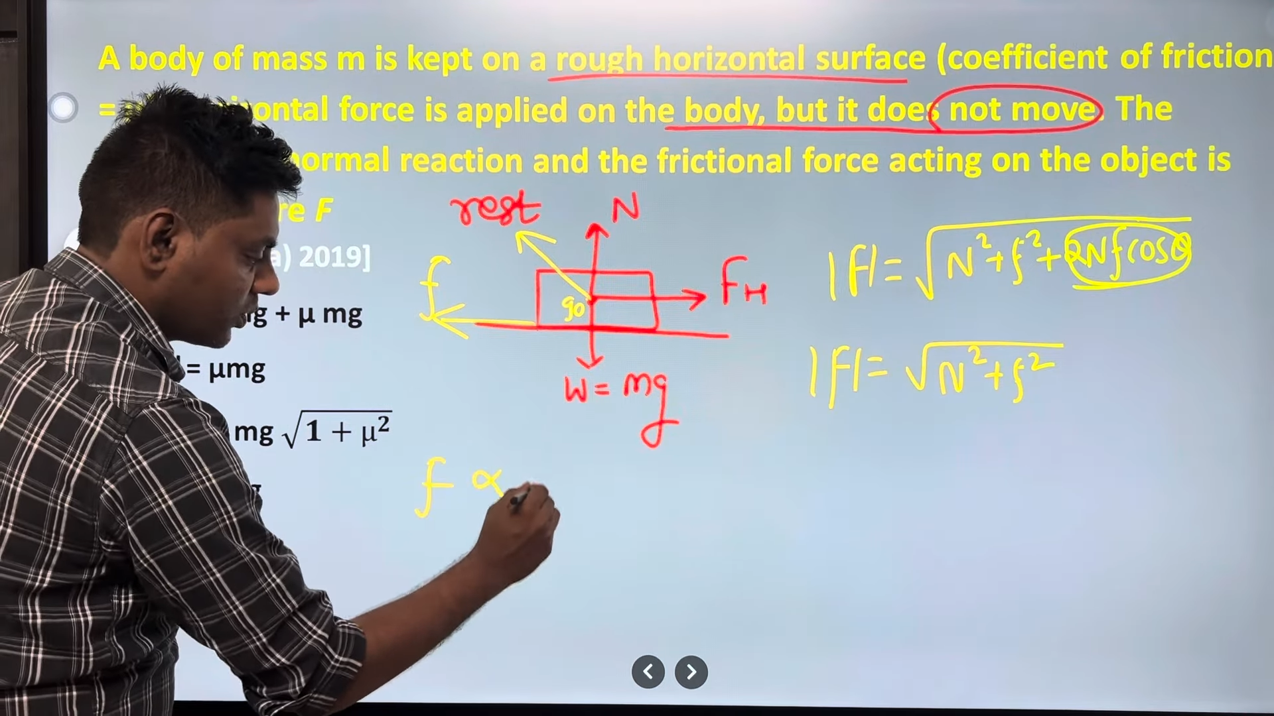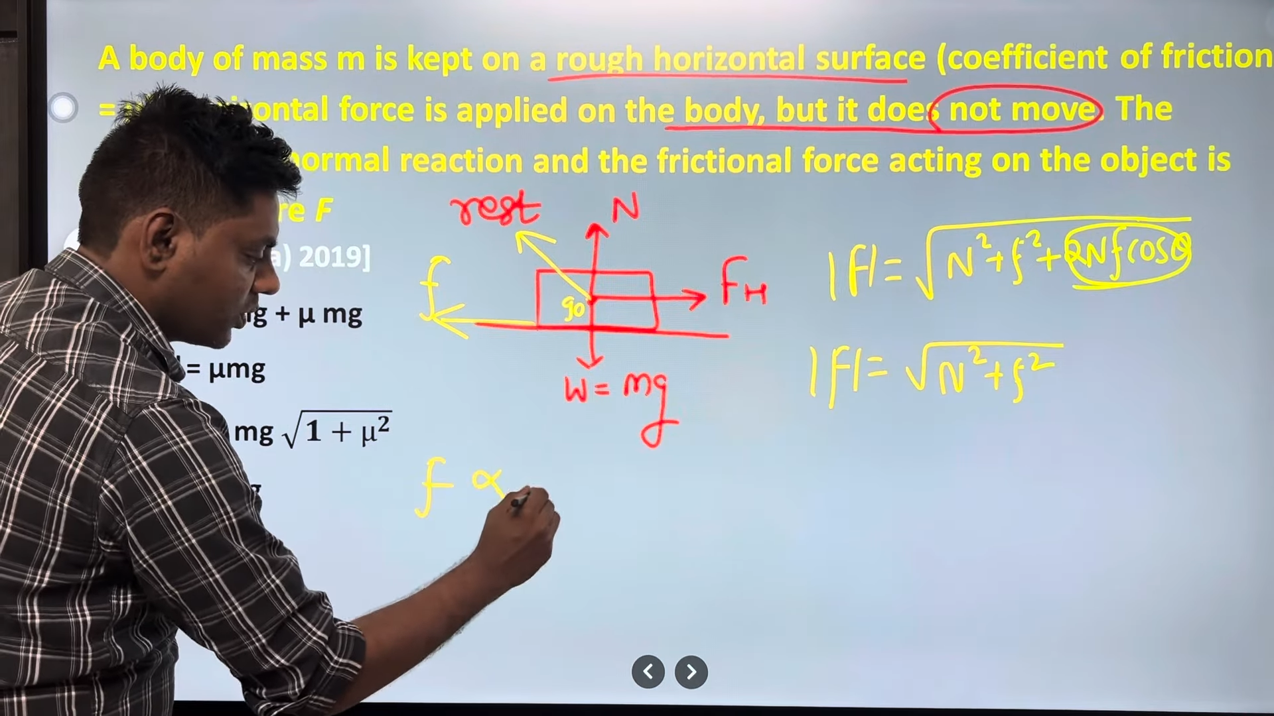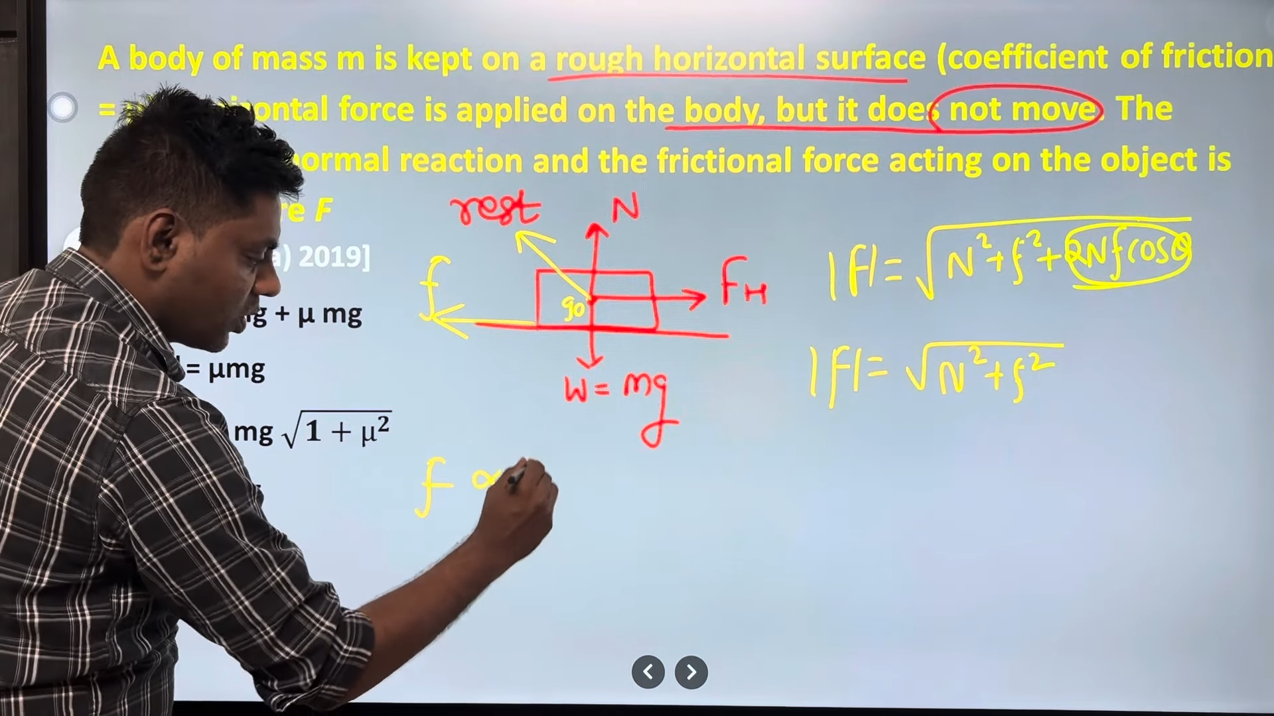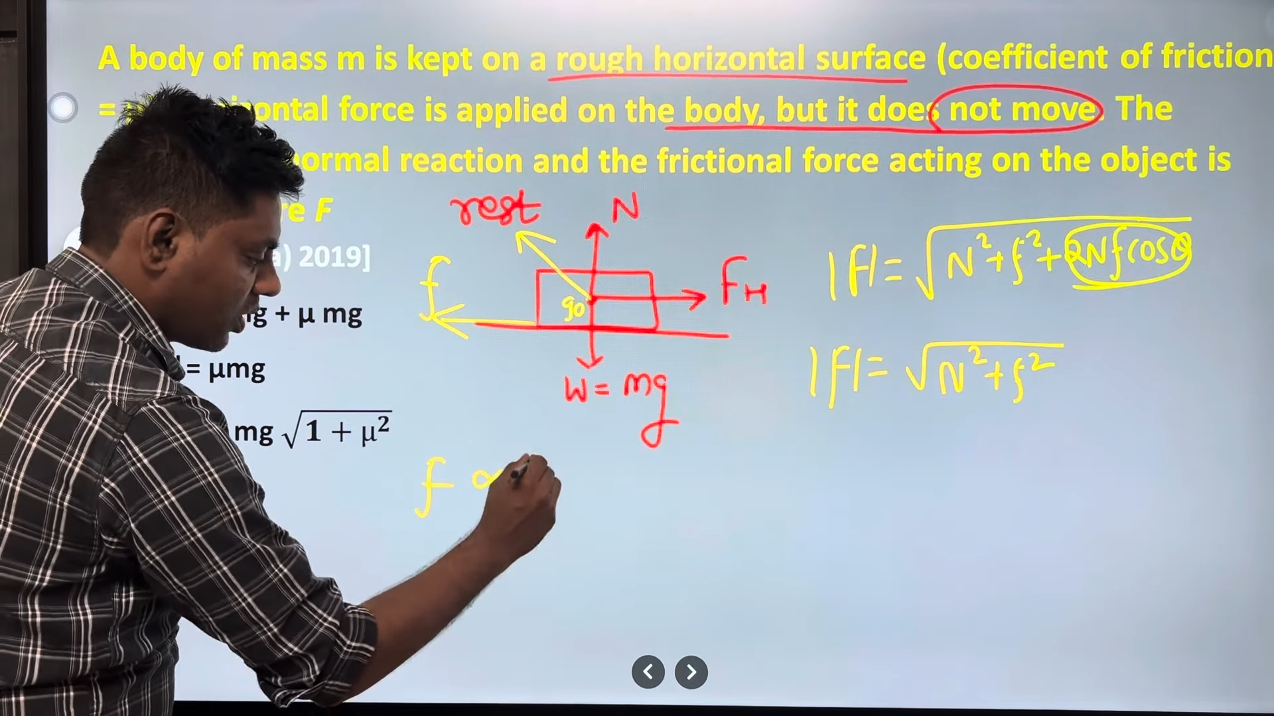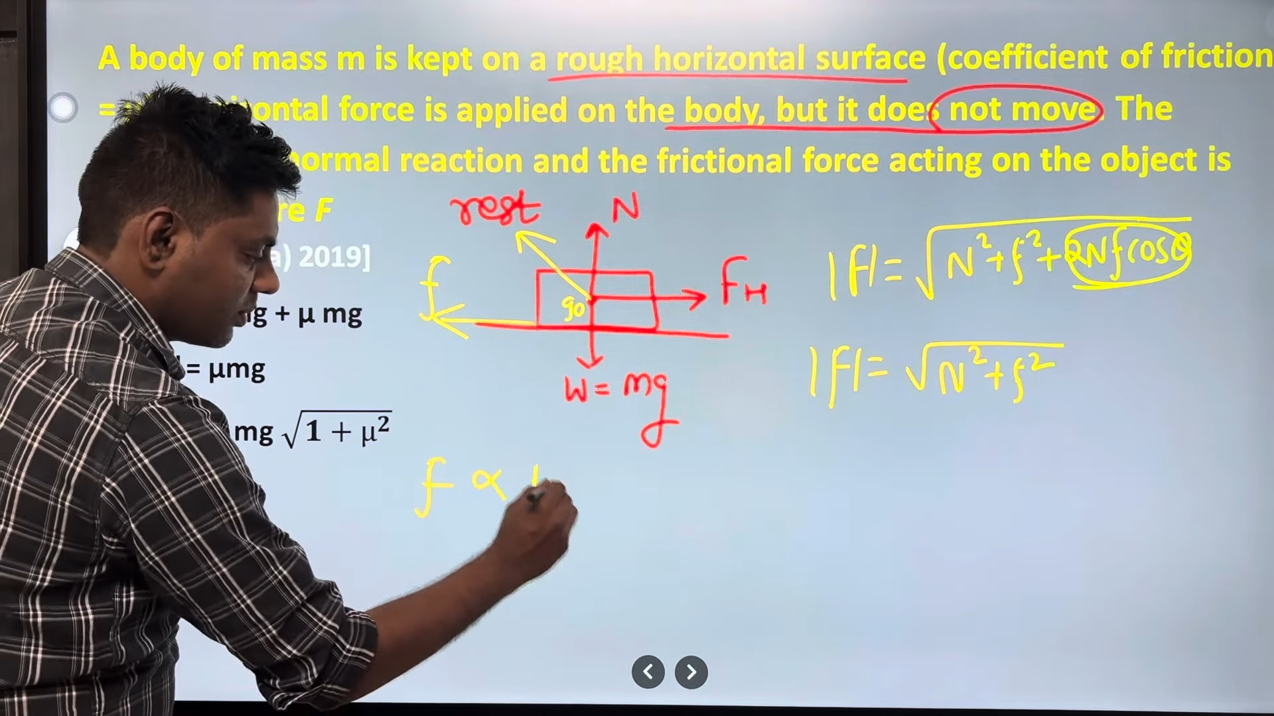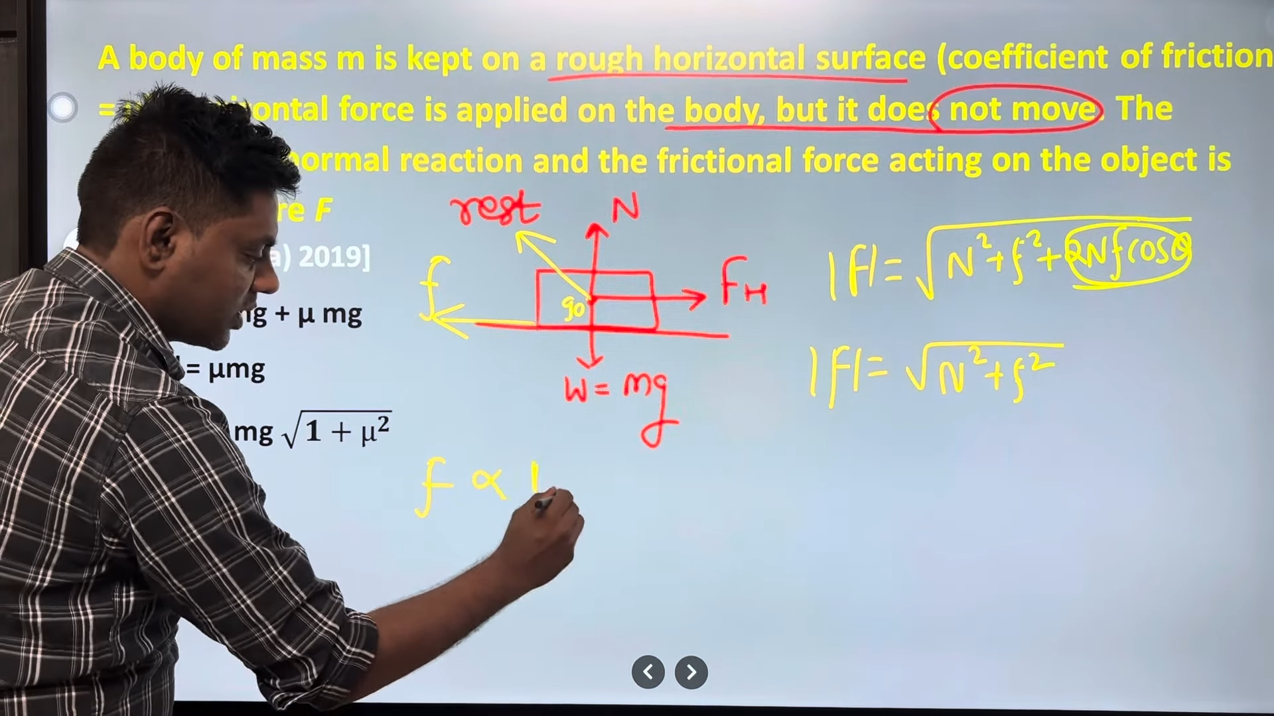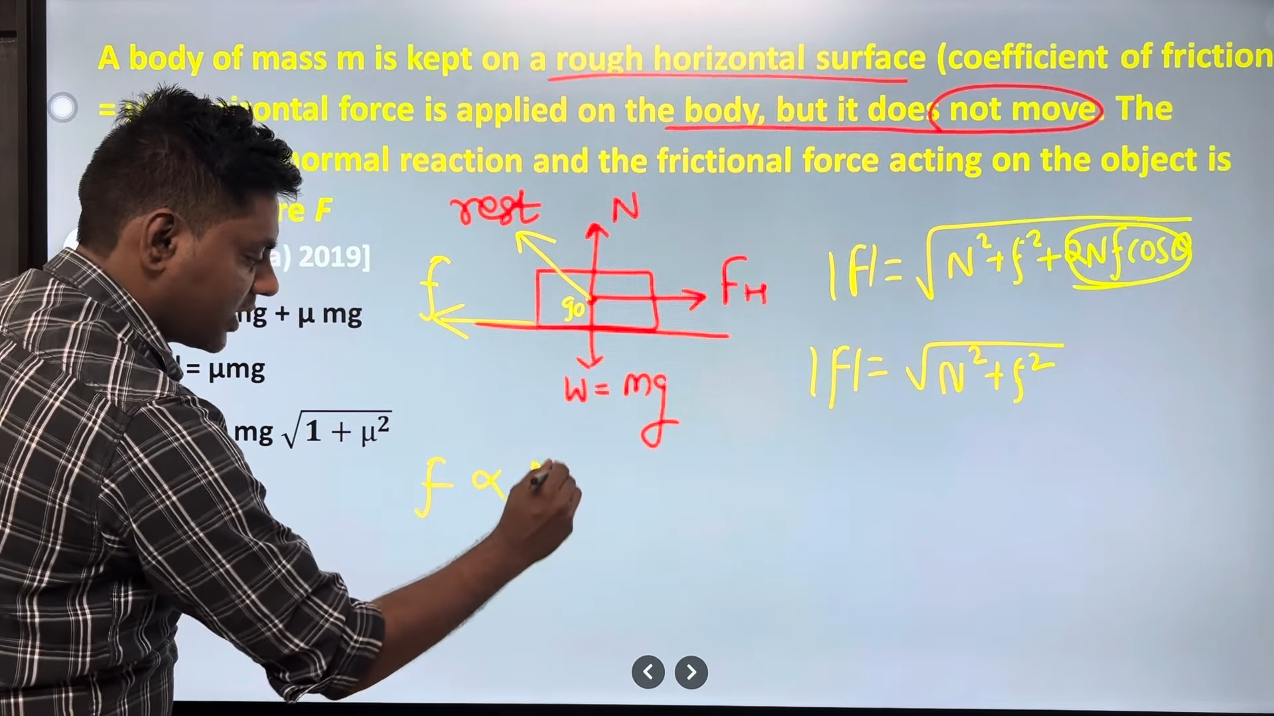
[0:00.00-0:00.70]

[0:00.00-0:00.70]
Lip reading: to the normal